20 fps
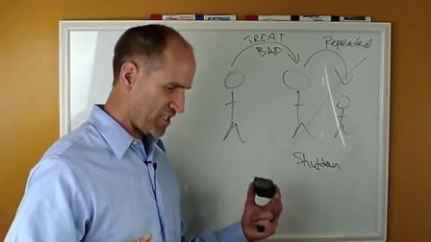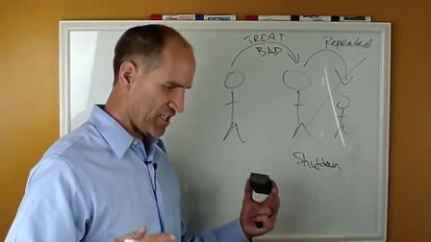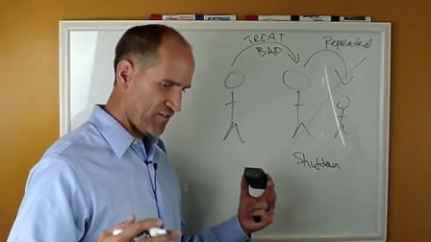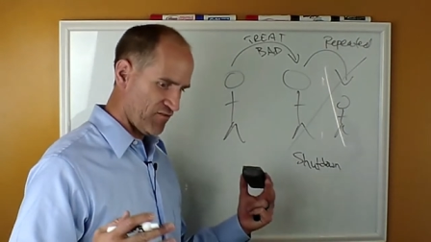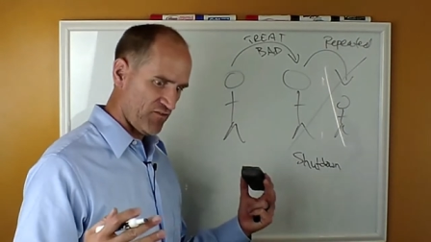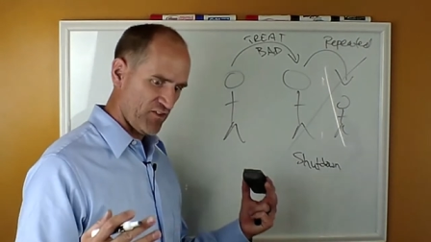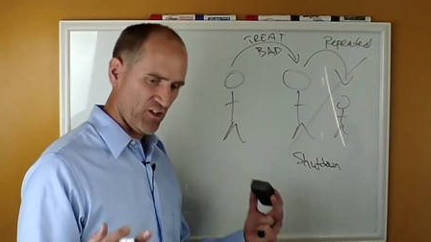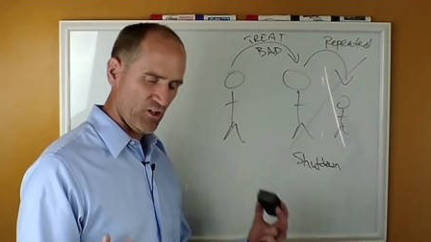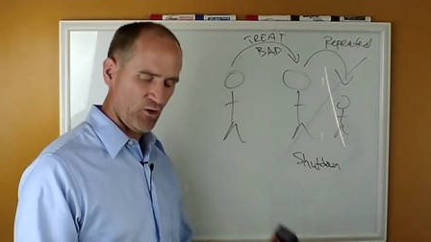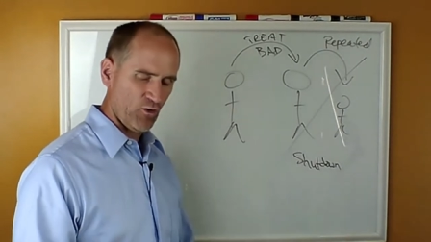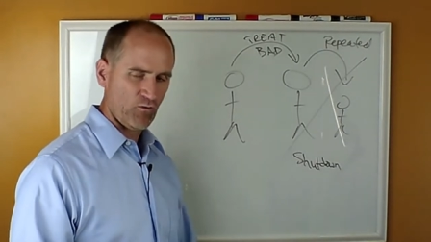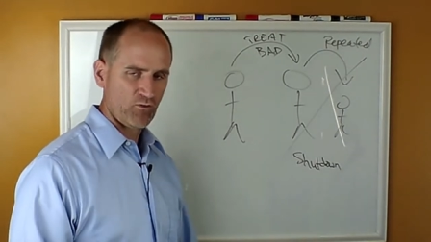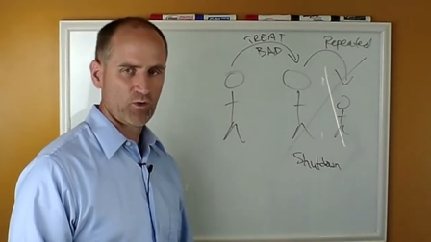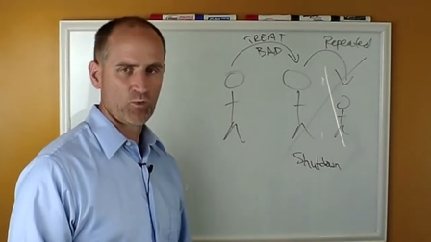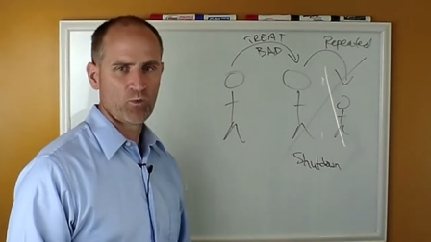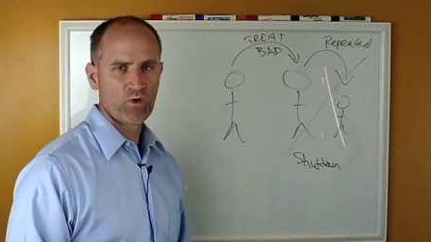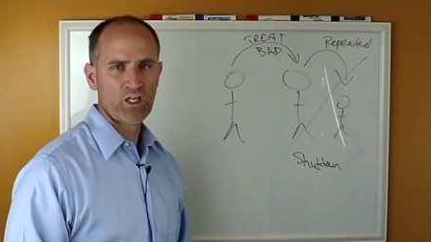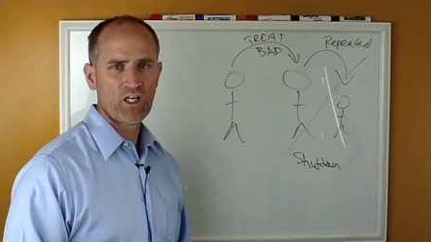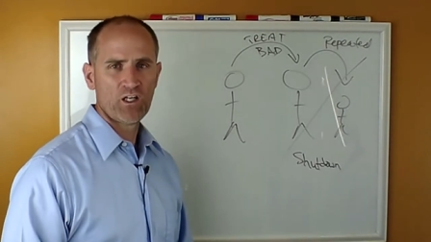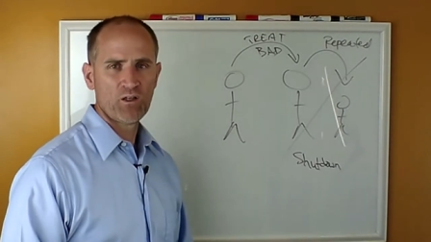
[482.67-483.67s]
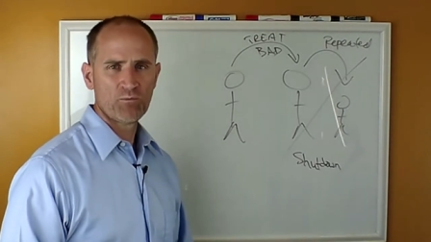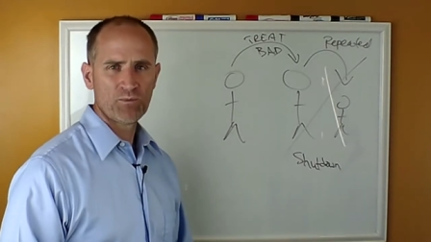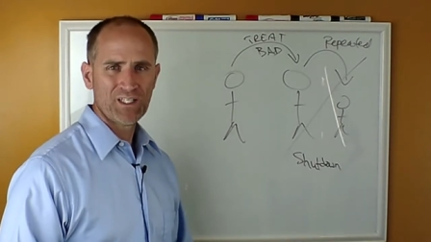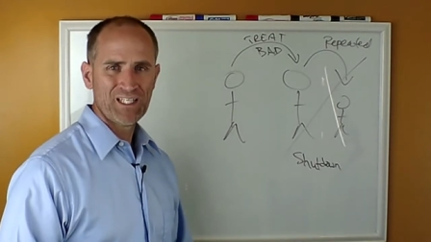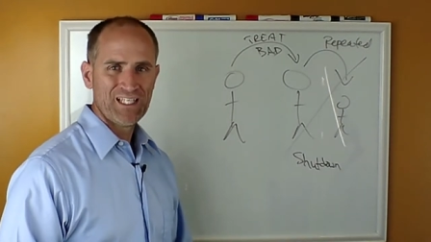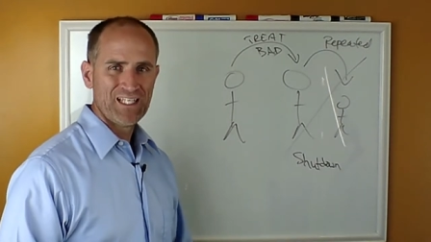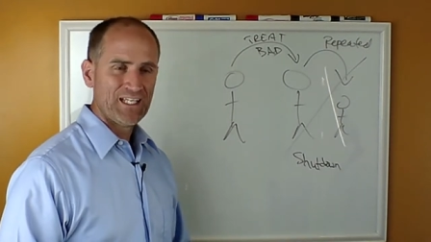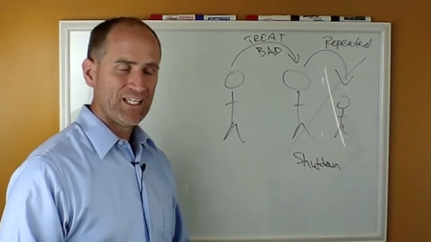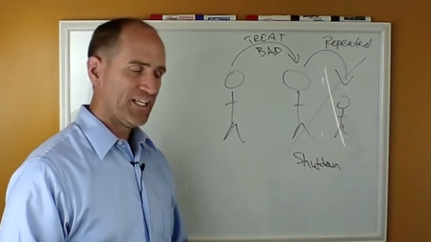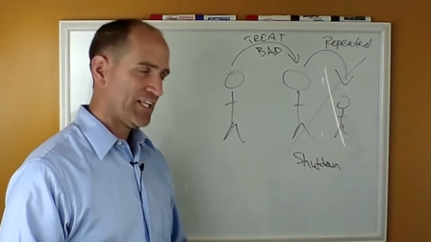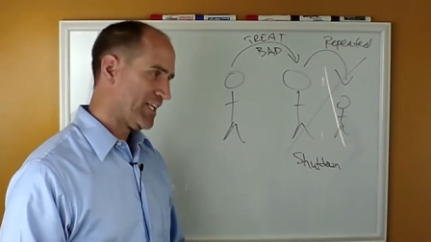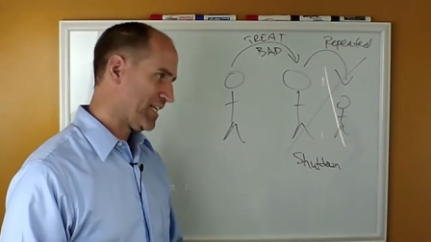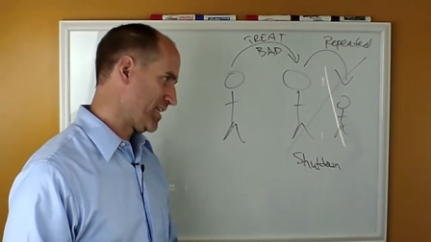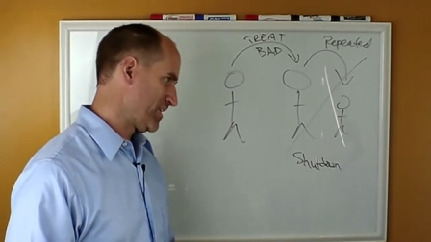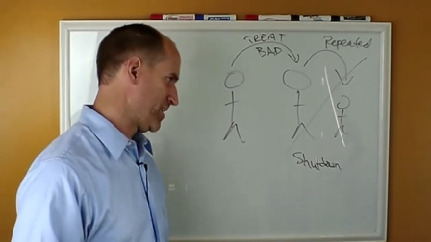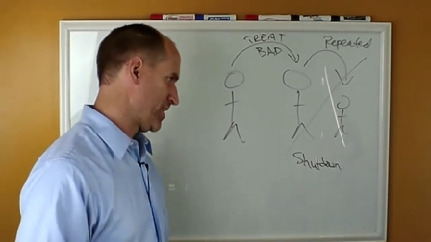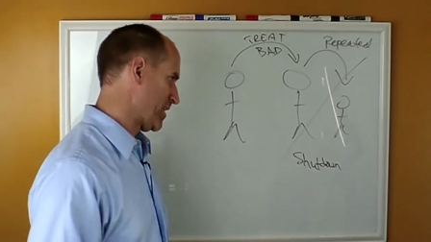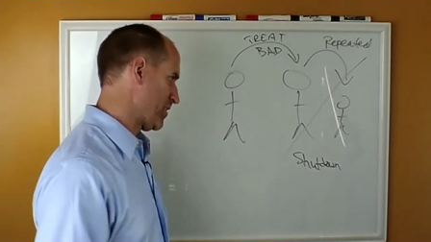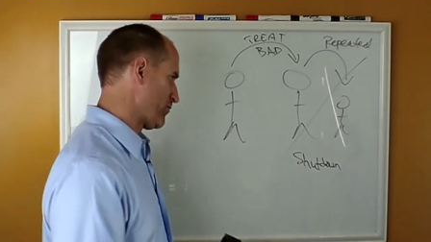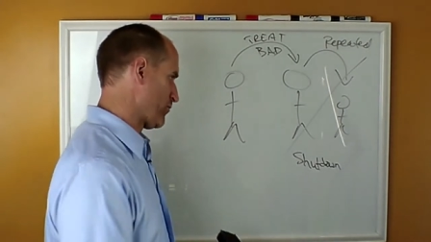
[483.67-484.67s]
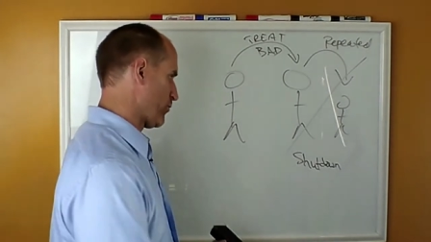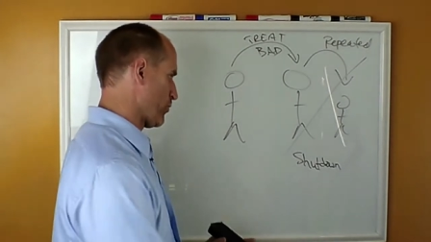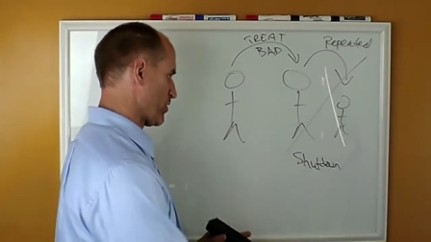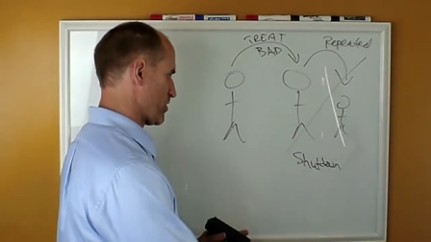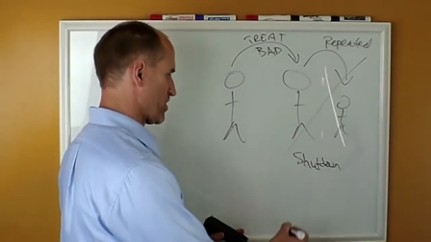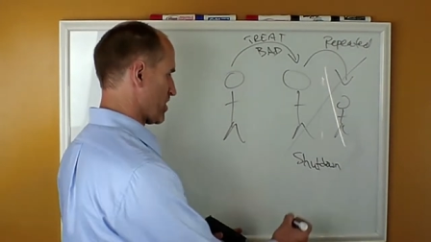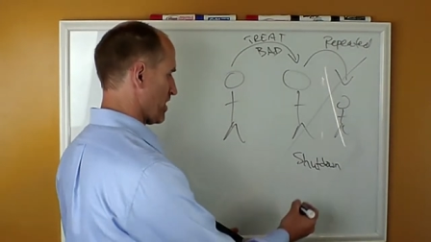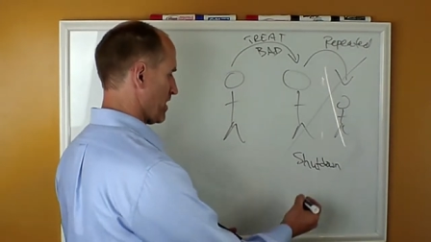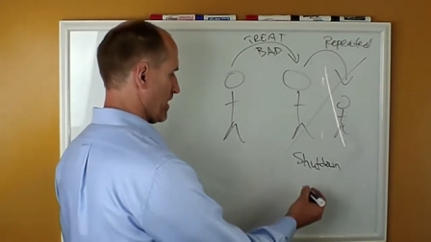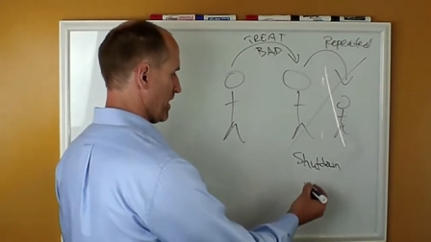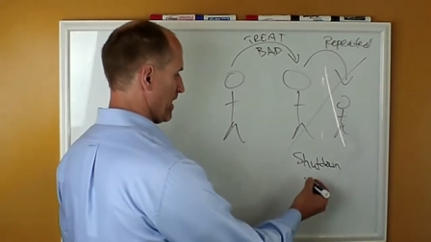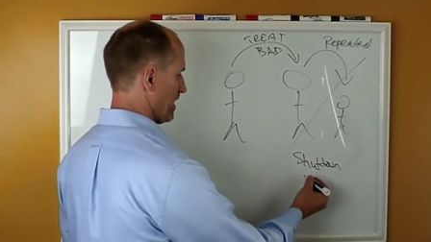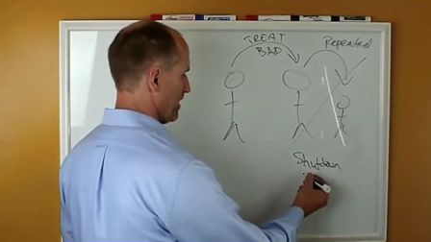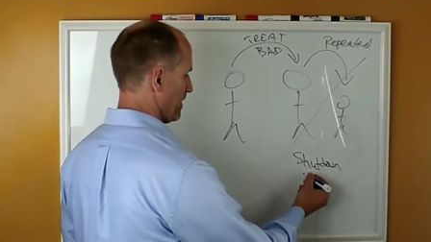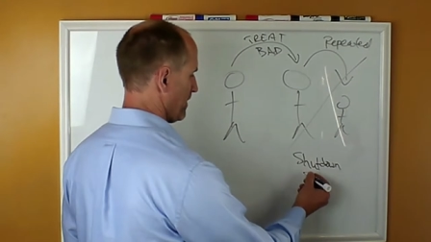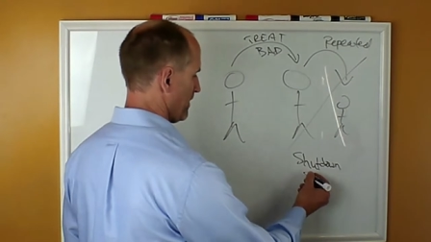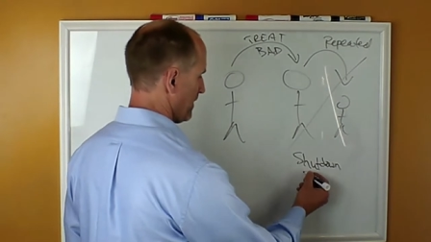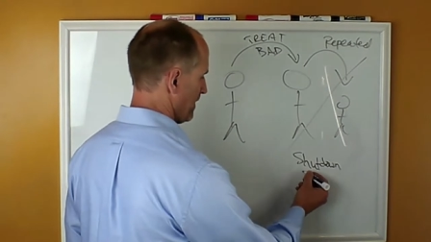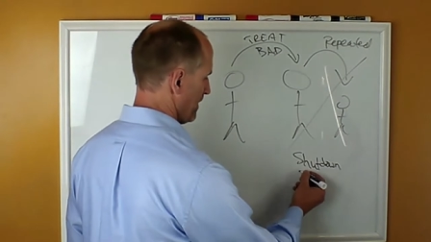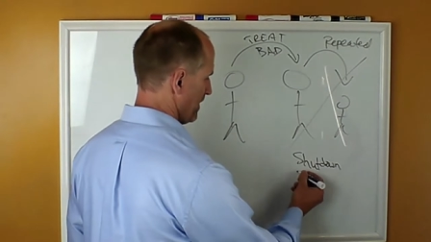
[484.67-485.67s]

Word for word: get feel overwhelmed, and unfortunately,